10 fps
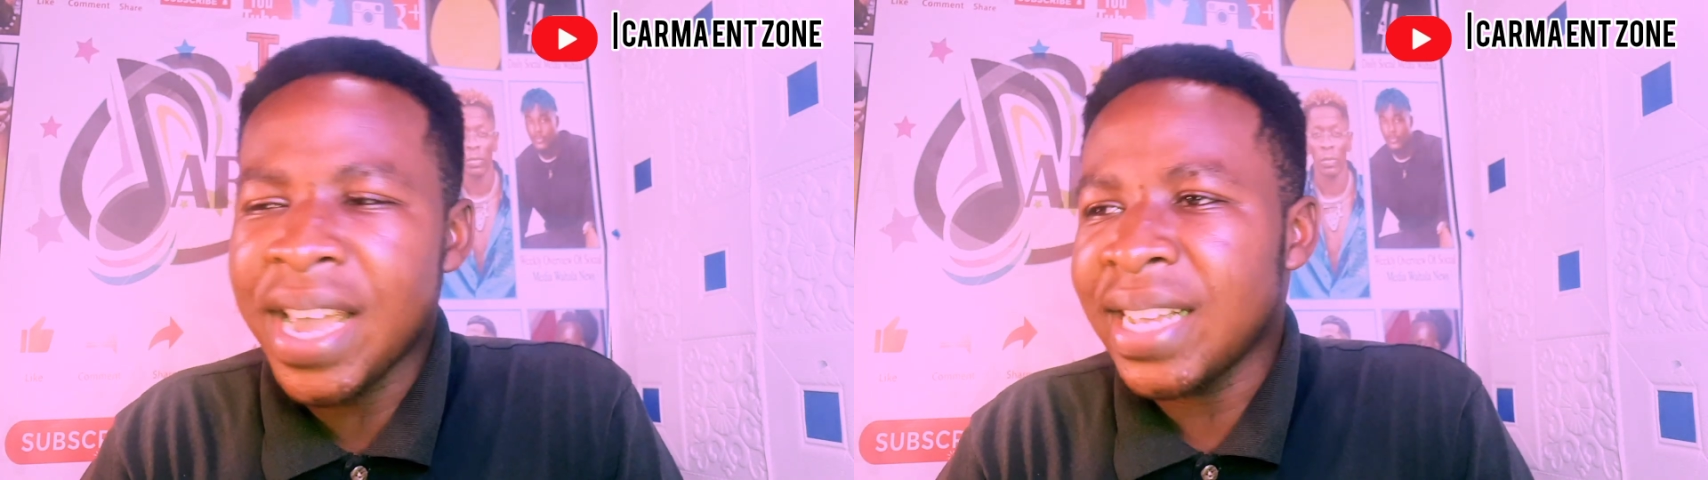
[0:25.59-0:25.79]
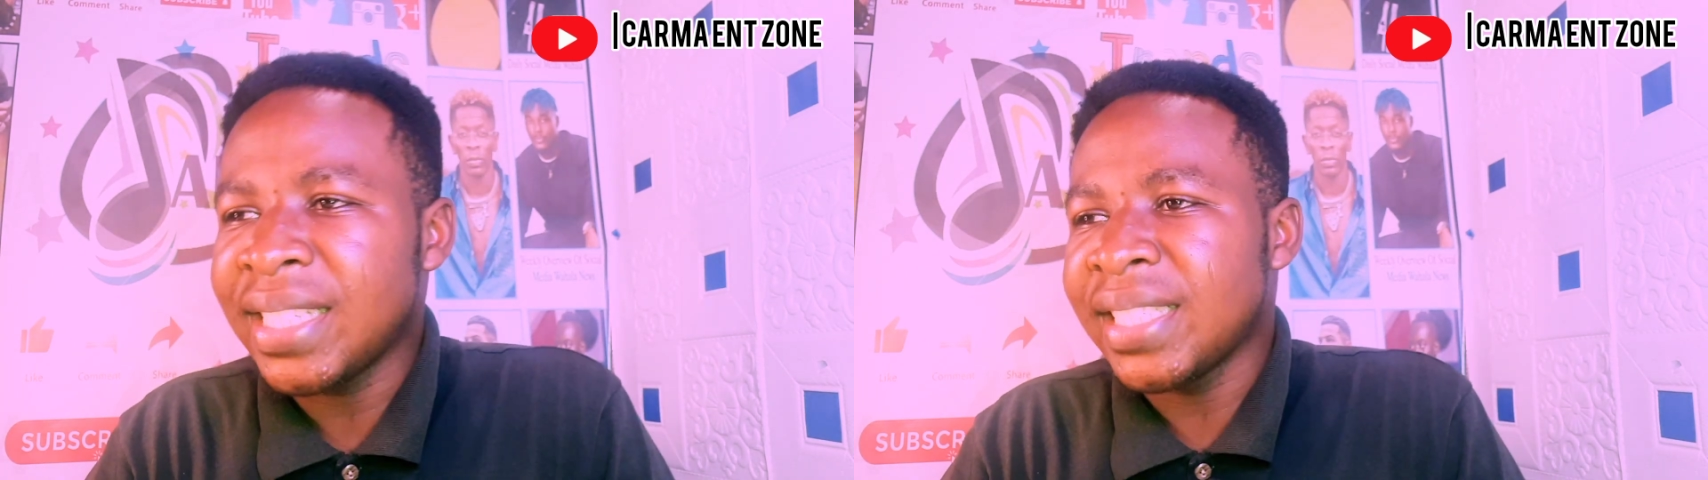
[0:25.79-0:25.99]

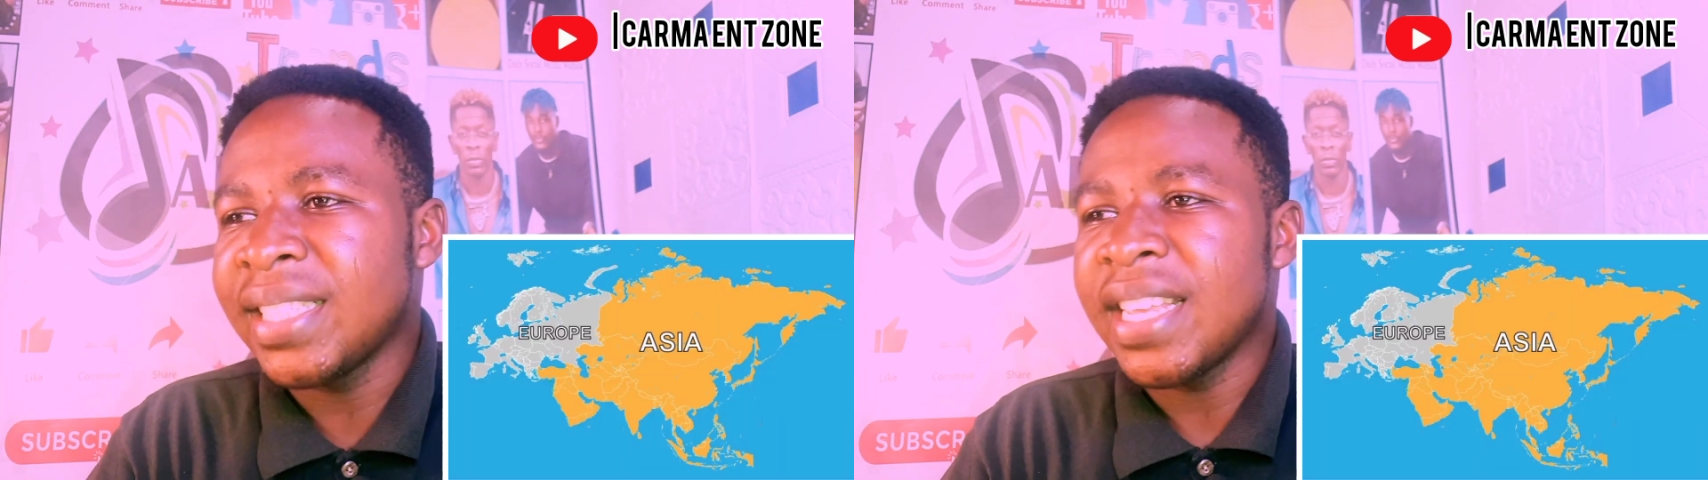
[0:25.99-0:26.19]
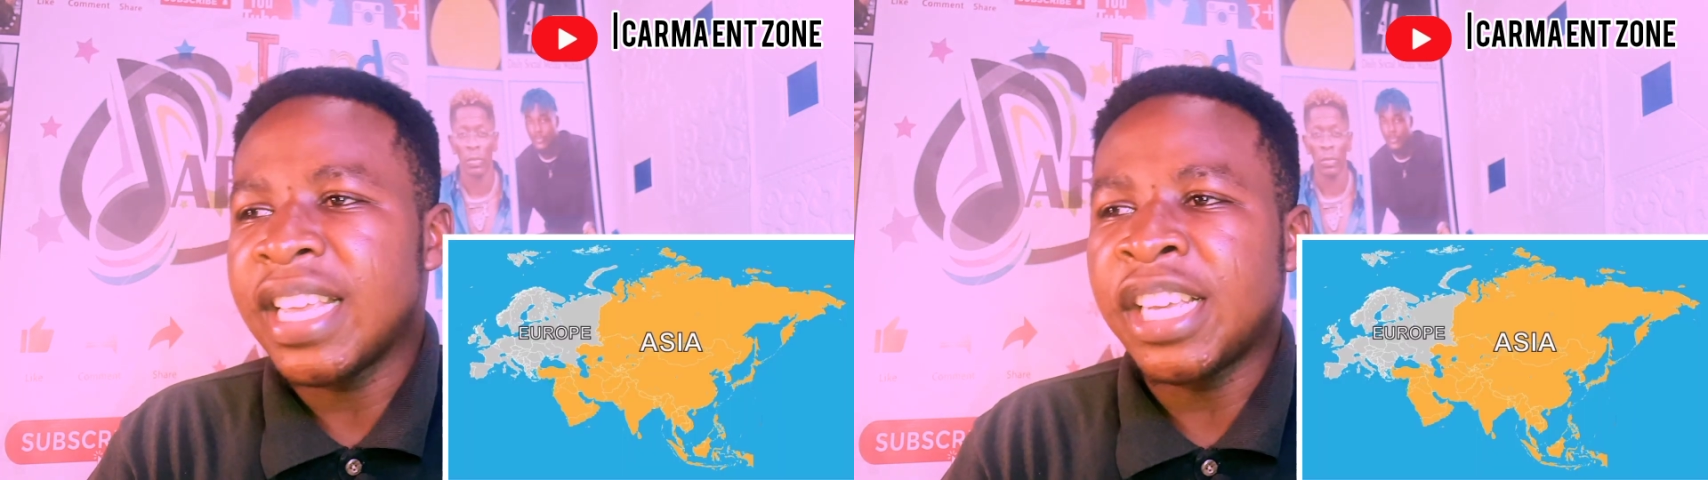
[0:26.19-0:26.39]

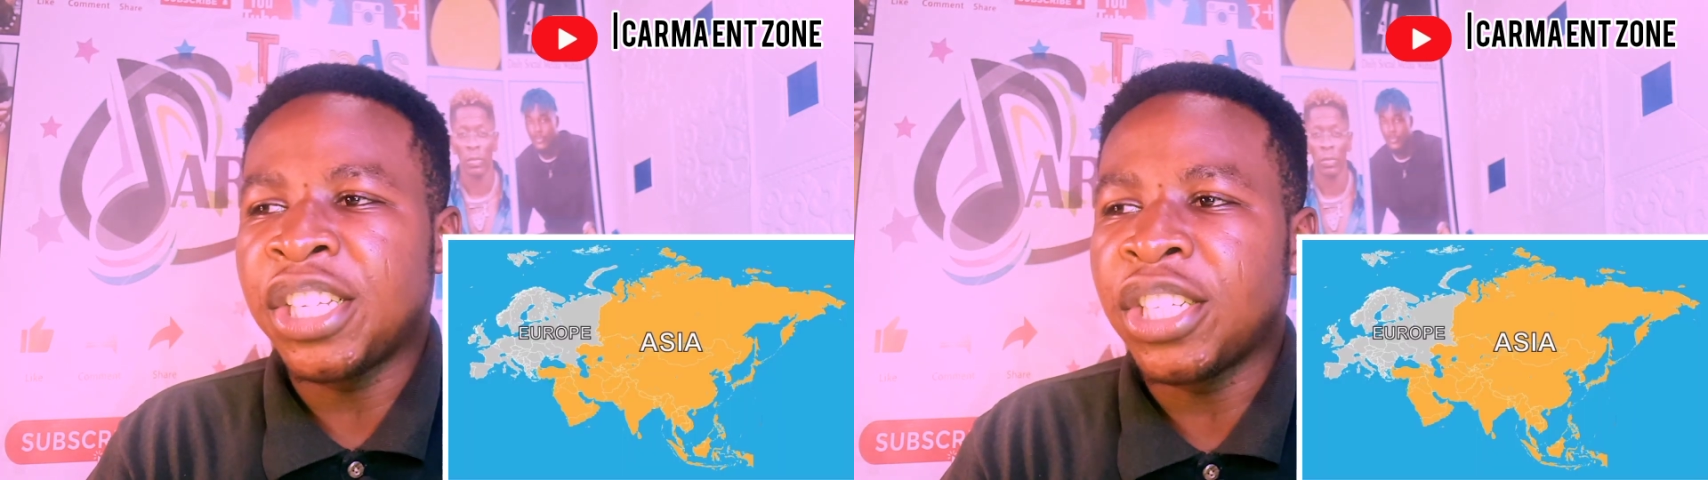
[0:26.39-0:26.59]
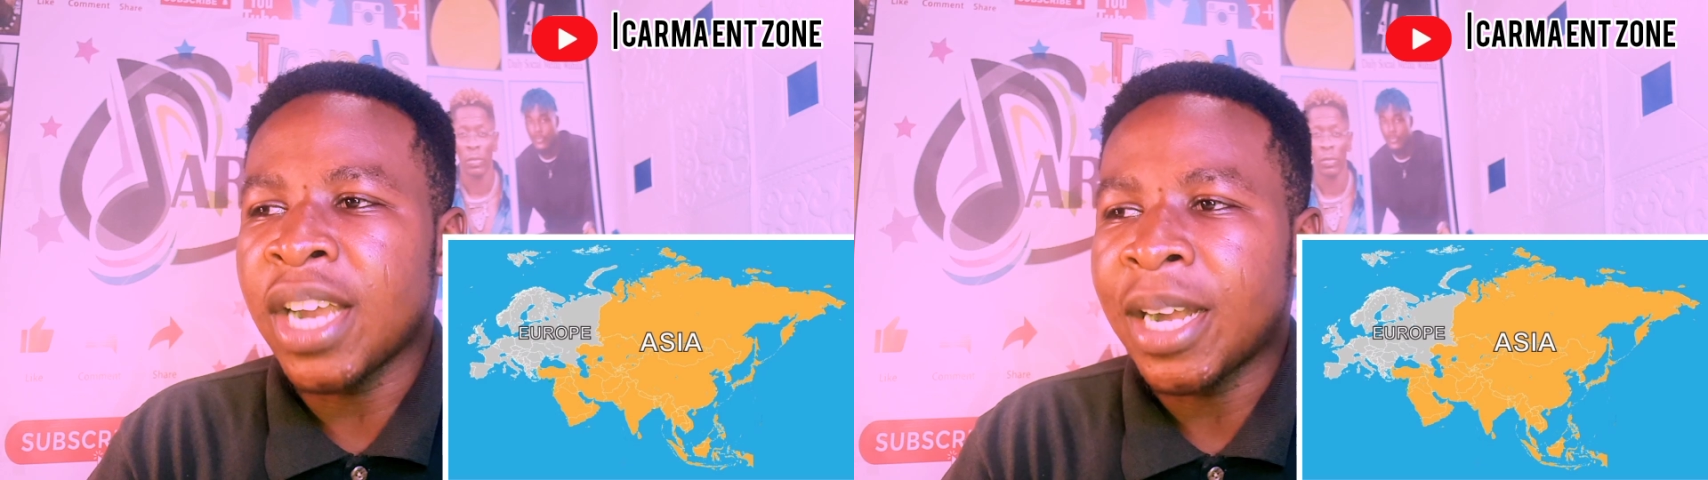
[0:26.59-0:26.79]
is
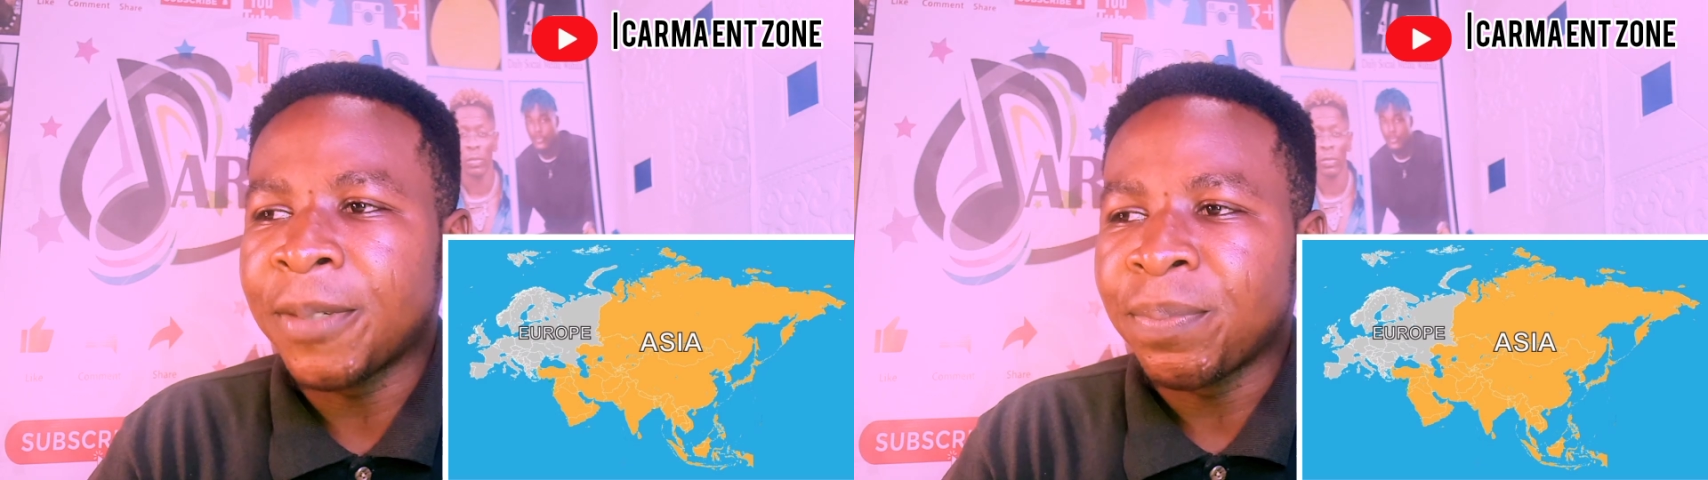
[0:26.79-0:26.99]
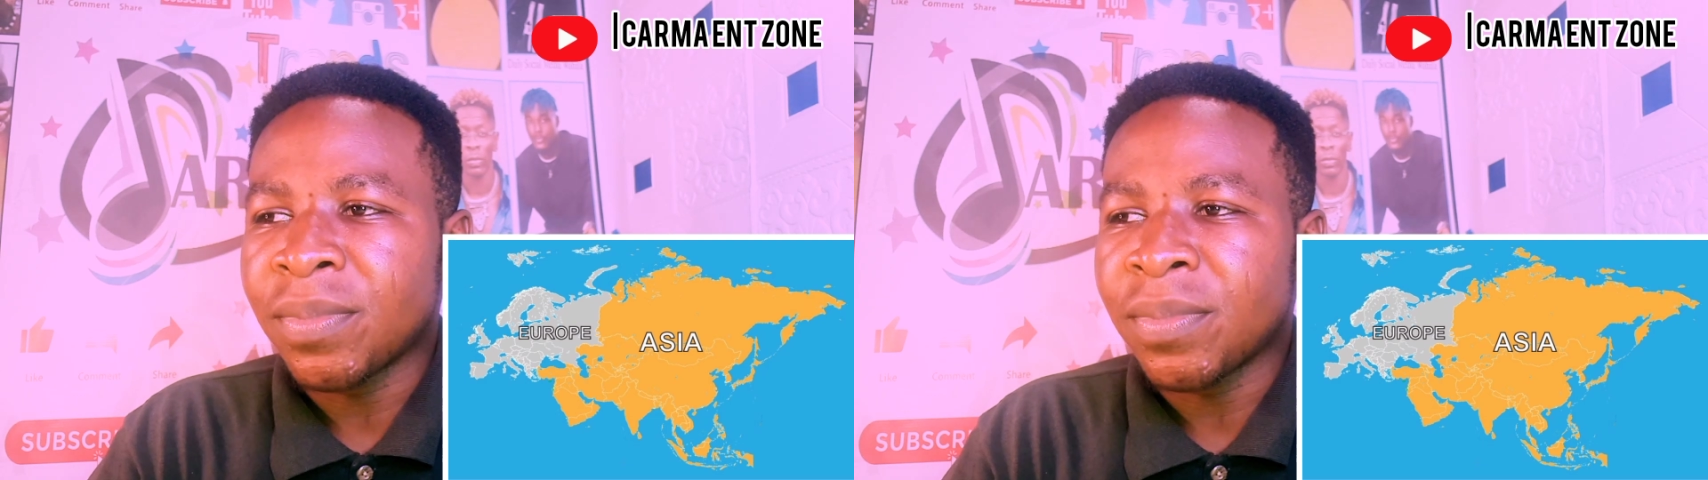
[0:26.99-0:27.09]
Asia.